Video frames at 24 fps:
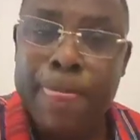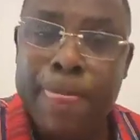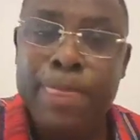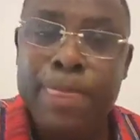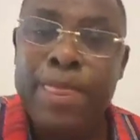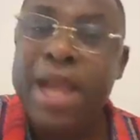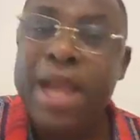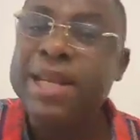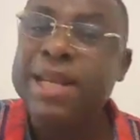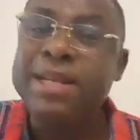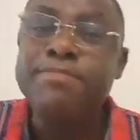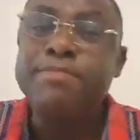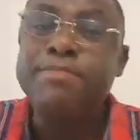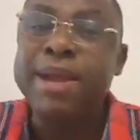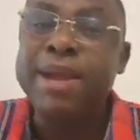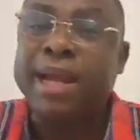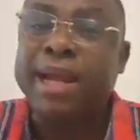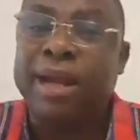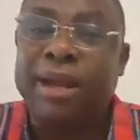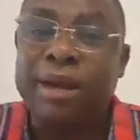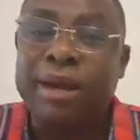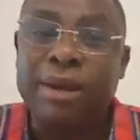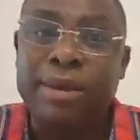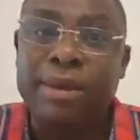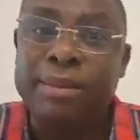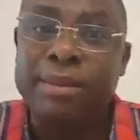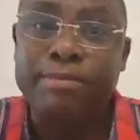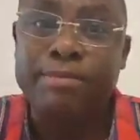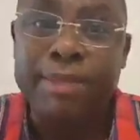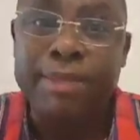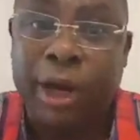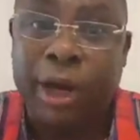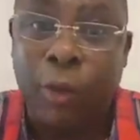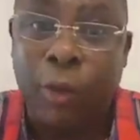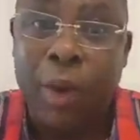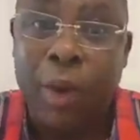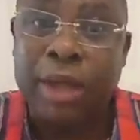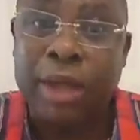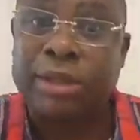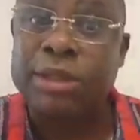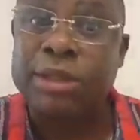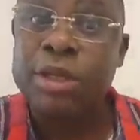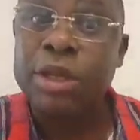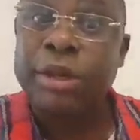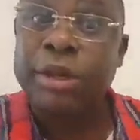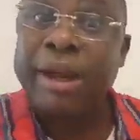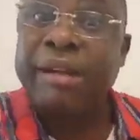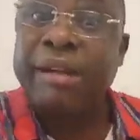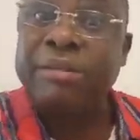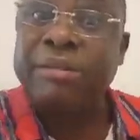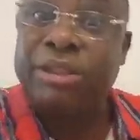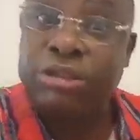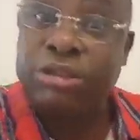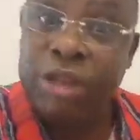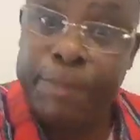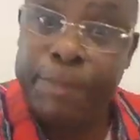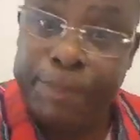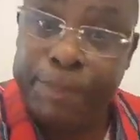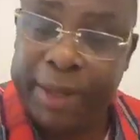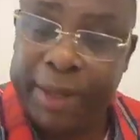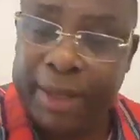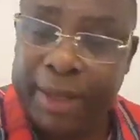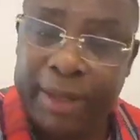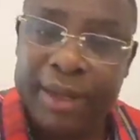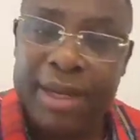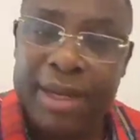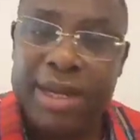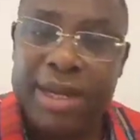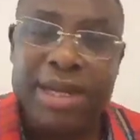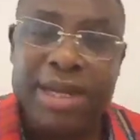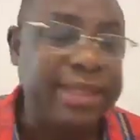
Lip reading: They didn't make wealth round tripping.